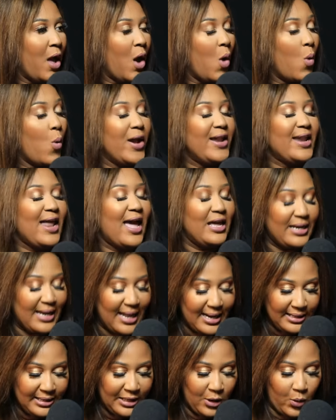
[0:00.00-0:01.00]
When I
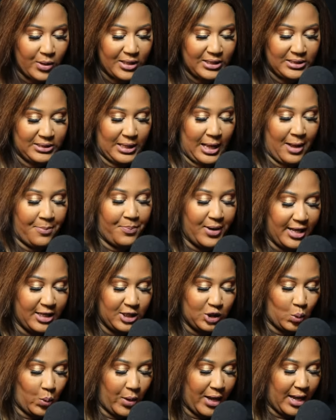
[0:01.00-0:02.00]
ran, there was a
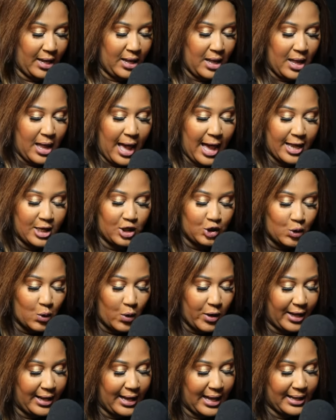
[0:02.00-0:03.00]
place where I saw
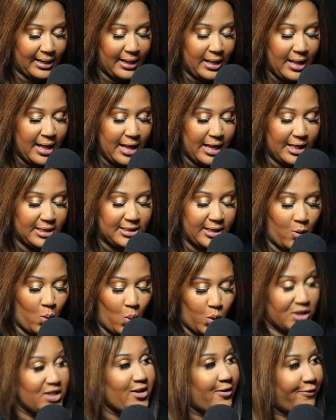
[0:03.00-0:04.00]
Ikari. It's a
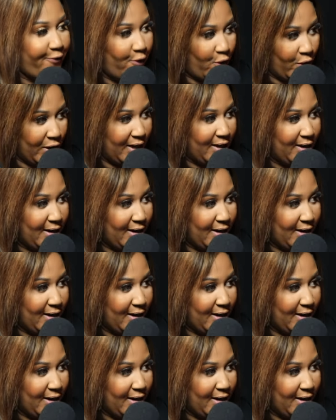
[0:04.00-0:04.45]
waterfall.